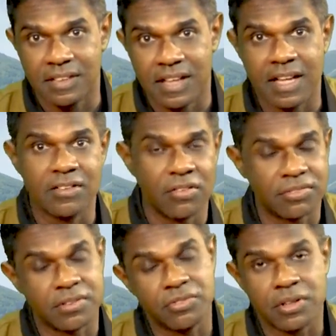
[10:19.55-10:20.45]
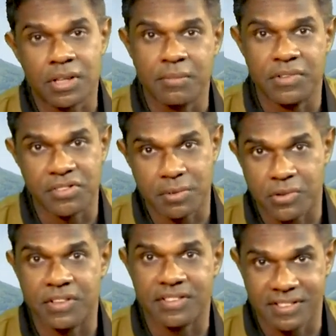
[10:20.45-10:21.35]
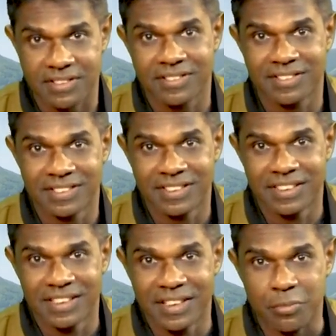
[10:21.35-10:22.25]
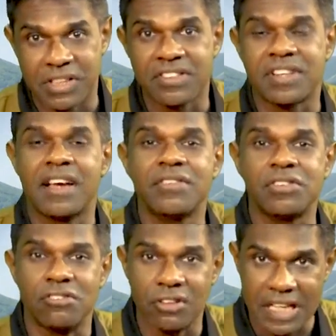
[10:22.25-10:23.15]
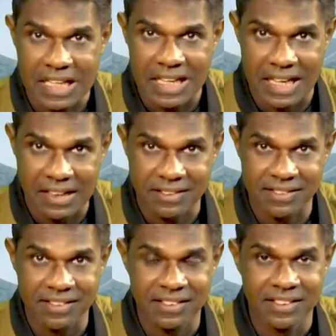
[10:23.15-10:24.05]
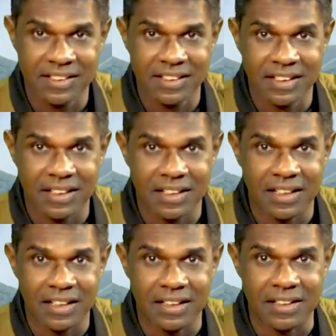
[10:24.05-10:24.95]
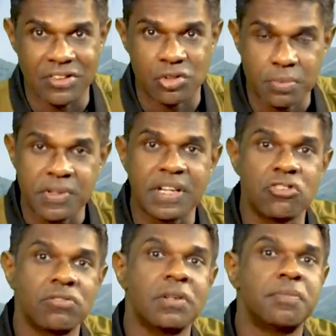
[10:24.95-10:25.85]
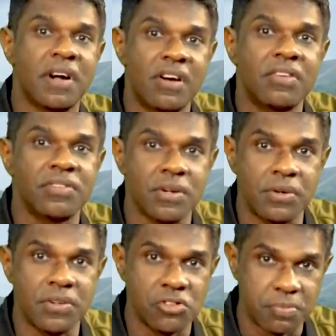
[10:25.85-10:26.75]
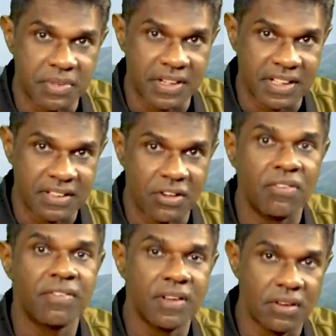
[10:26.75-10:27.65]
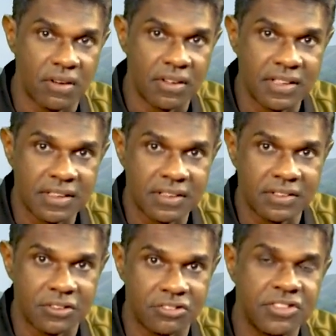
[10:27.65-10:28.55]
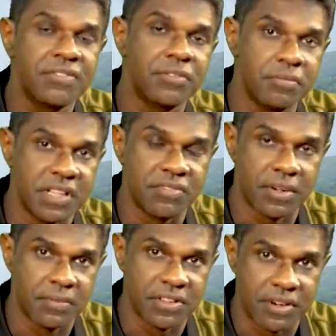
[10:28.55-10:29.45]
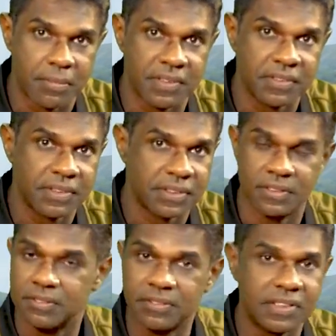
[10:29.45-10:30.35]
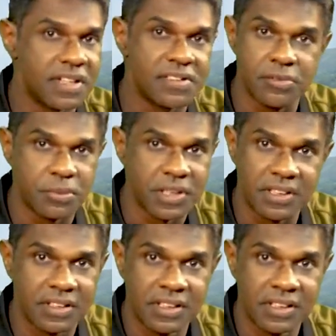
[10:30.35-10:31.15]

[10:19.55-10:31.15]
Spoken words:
And I often woke up disappointed because I was looking at the supernatural power of the Holy Spirit, of the Lord, to shift me from the trouble. No, it doesn't work.